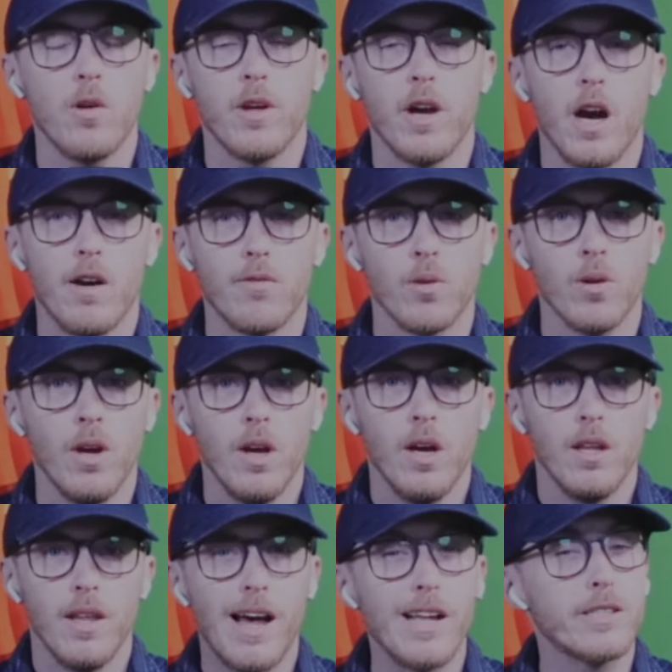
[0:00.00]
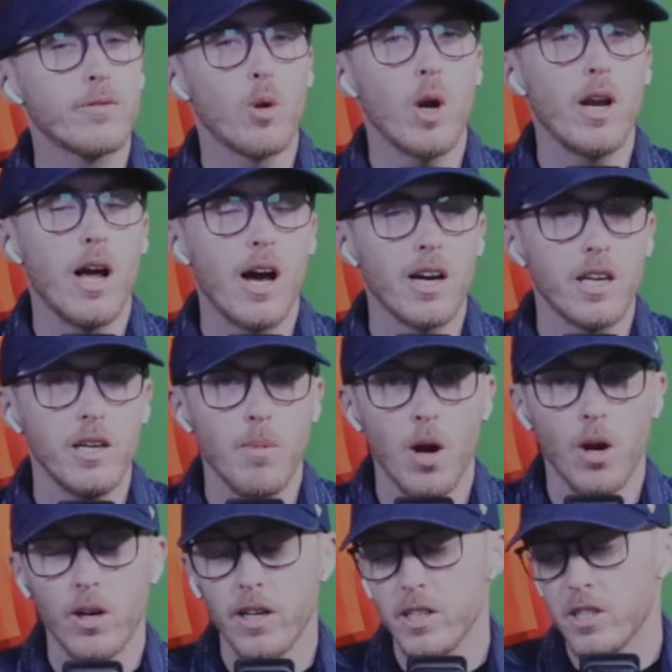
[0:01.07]
They offer lots of great hockey
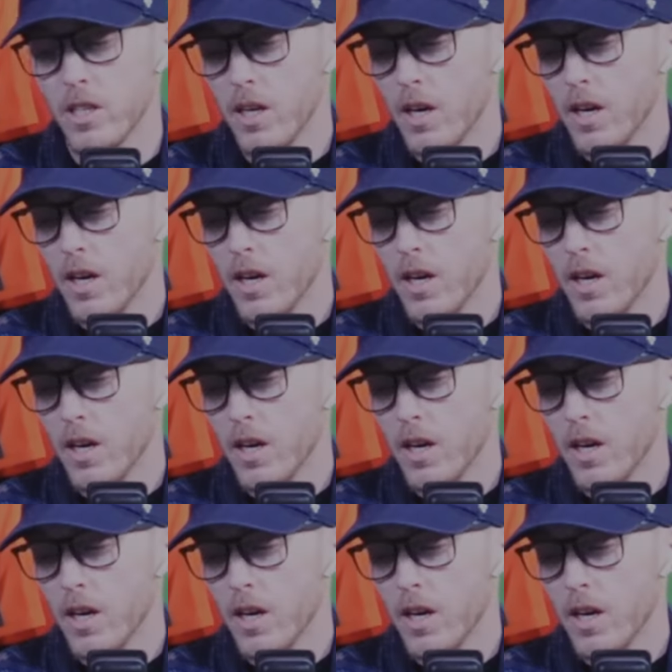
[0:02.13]
markets,